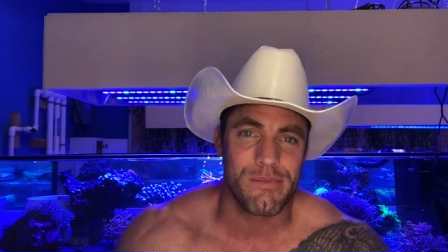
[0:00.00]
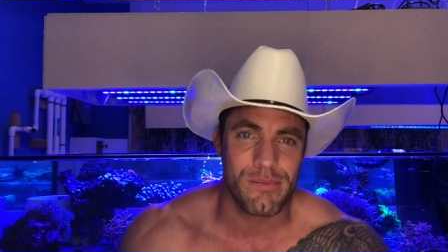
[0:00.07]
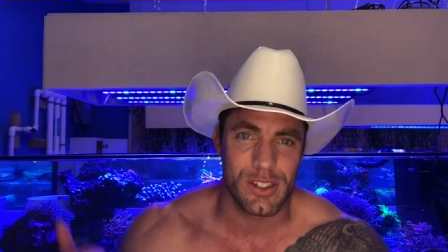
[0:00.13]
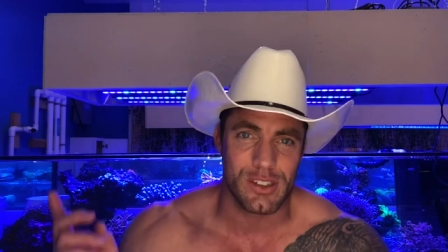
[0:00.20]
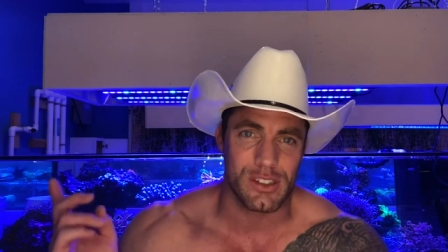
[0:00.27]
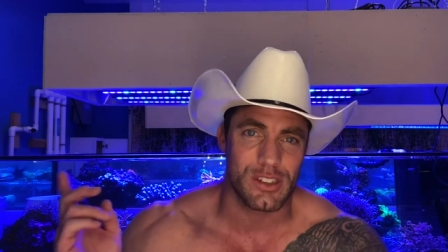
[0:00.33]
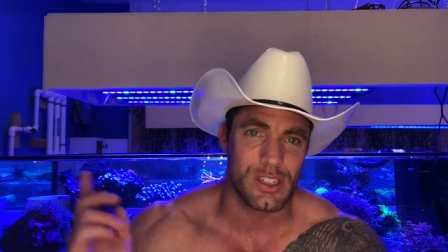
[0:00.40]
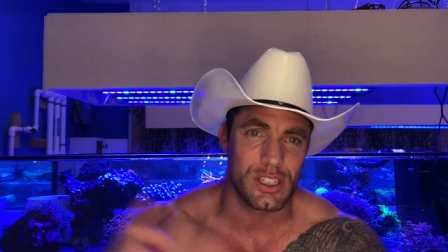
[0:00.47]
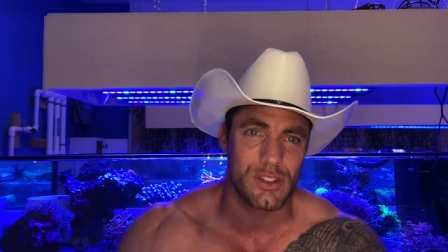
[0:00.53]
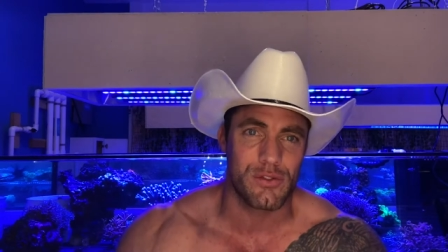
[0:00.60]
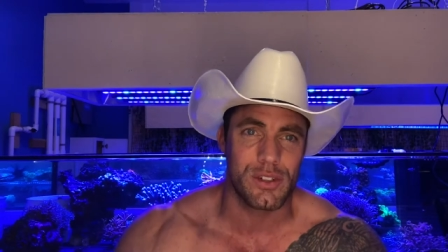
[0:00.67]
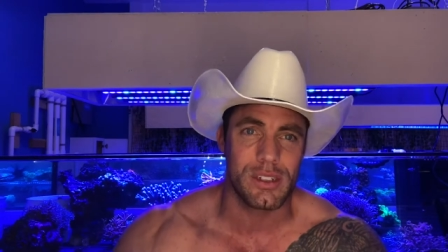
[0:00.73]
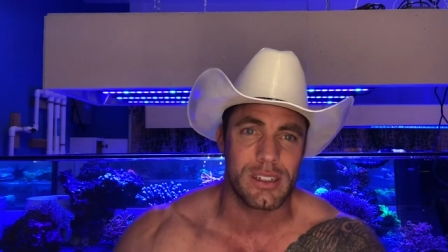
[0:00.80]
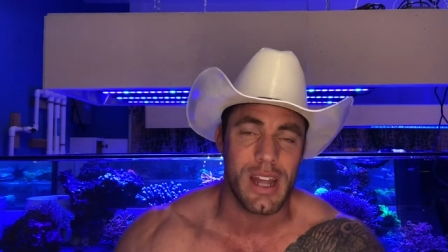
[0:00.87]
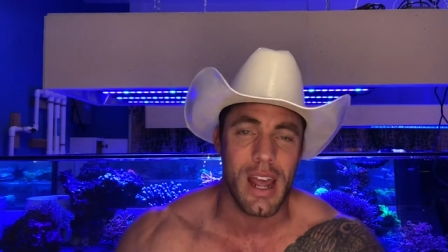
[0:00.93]
It's a six
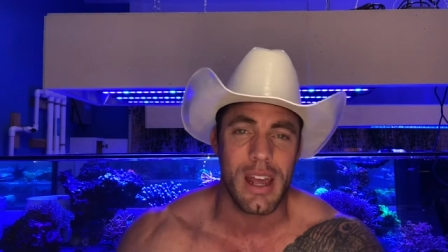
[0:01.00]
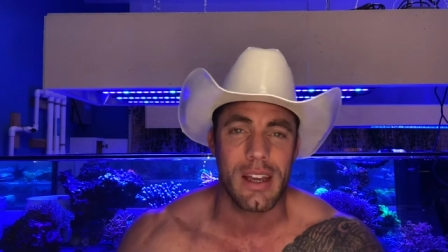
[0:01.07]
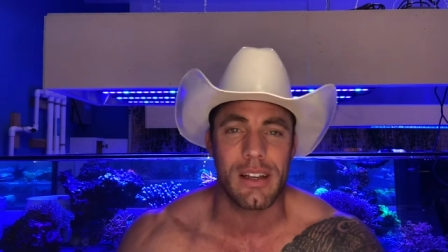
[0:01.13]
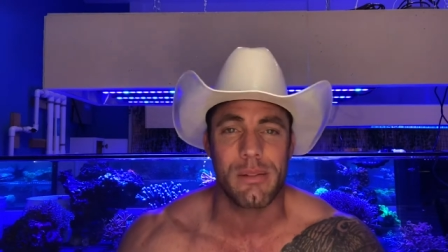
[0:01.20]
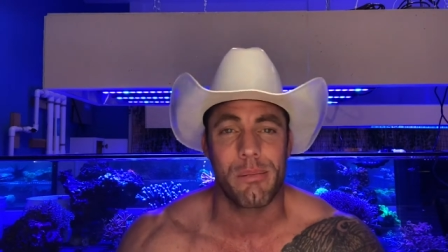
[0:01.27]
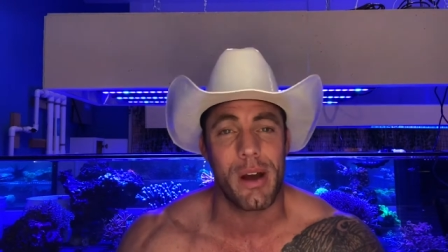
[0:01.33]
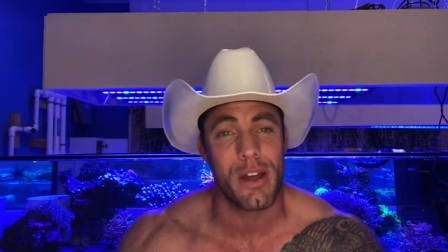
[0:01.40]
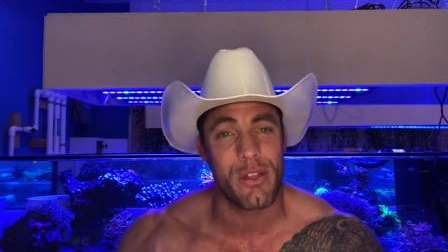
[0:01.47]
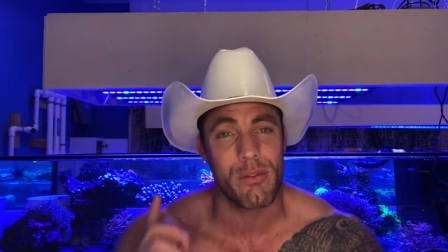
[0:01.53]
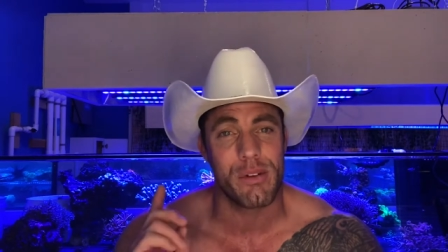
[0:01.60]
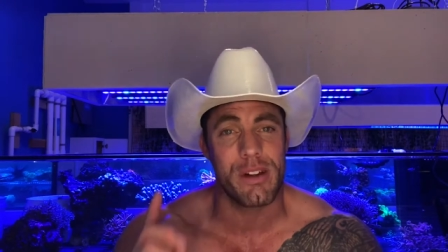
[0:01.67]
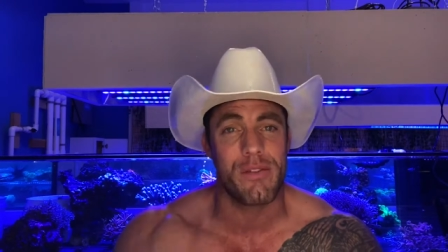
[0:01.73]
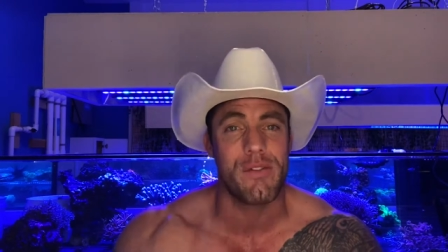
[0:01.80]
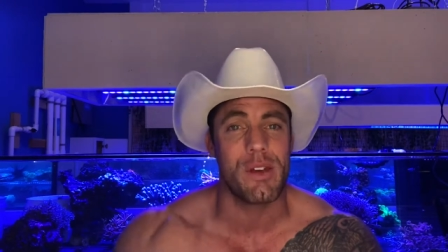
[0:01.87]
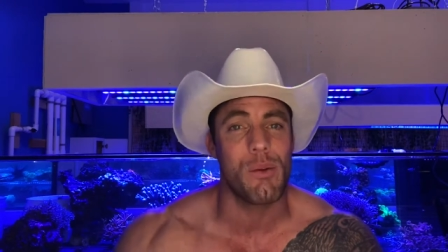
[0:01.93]
foot tank by three
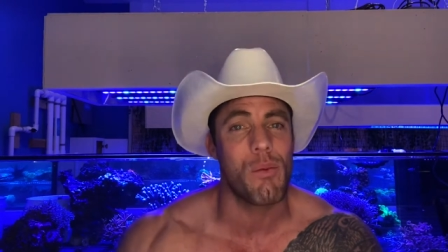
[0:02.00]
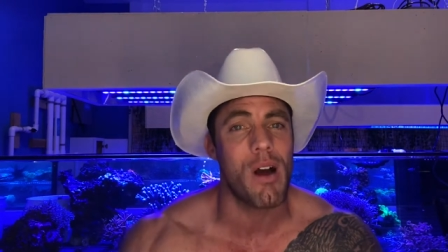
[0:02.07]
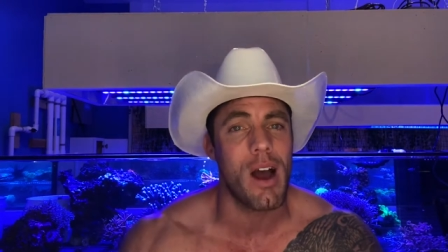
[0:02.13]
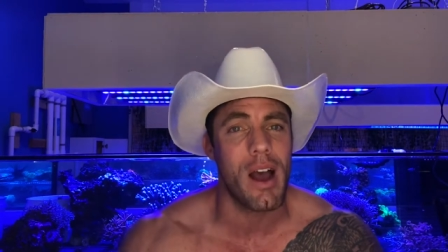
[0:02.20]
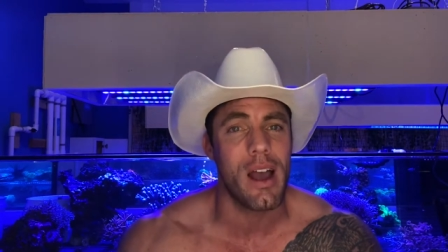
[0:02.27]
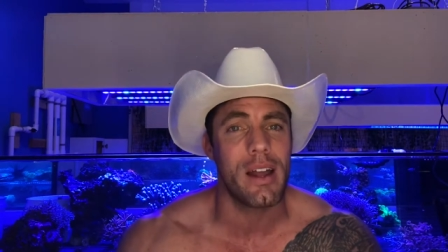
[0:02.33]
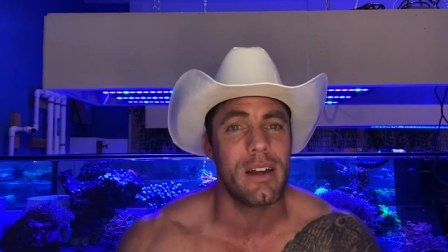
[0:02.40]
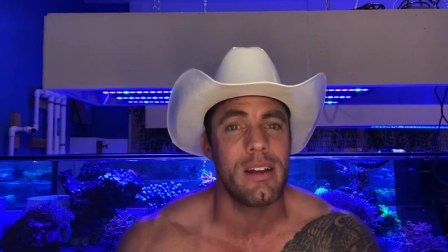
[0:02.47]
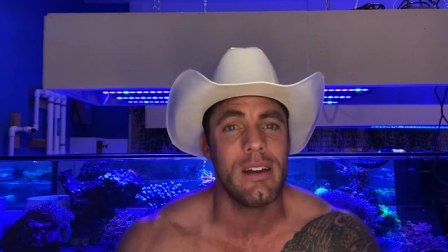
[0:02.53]
feet wide.